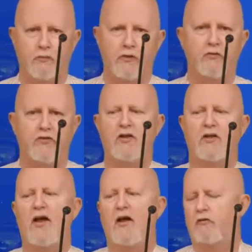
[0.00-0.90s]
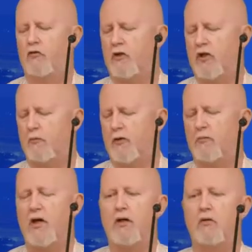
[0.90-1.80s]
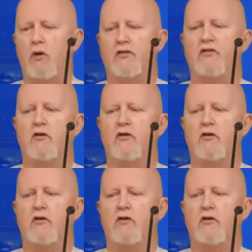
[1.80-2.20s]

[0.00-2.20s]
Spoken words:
you still have to keep in mind what's